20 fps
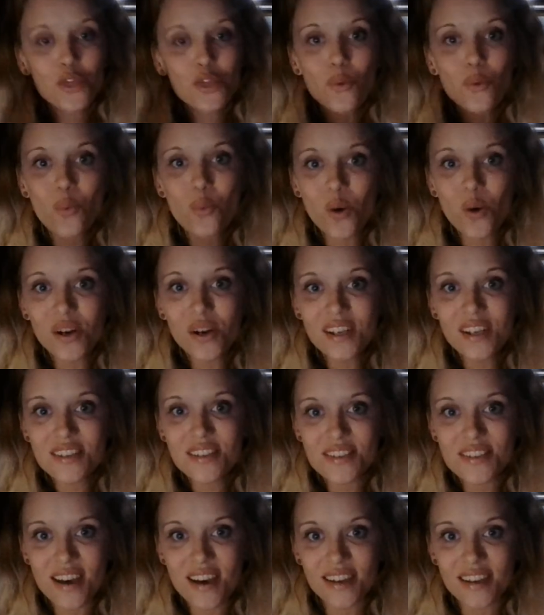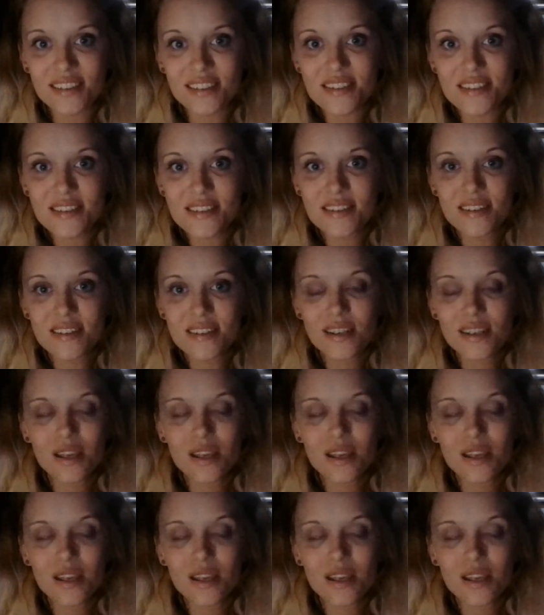the warning signs